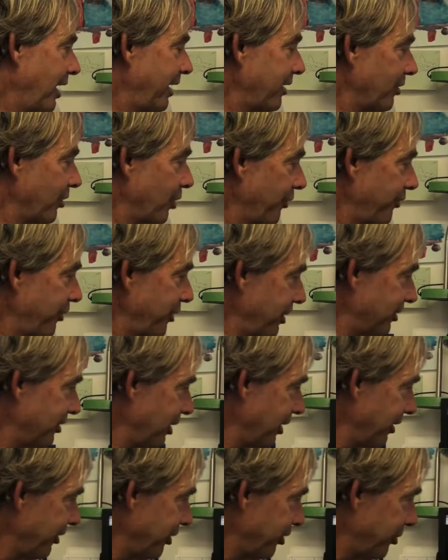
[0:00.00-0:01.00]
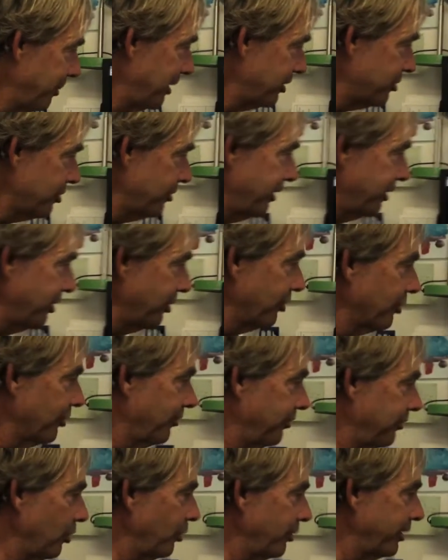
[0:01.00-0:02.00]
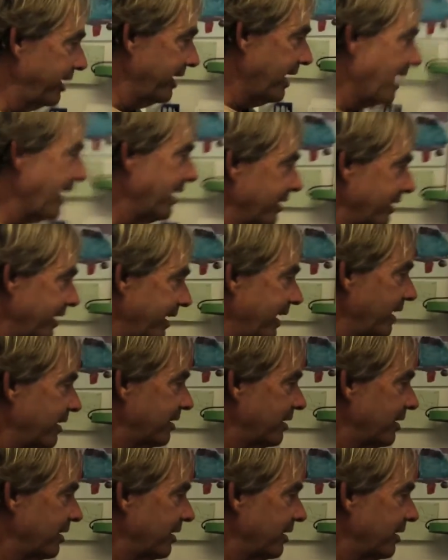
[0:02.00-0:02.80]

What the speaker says: I don't know if you can tell in this picture, but there's a floating island out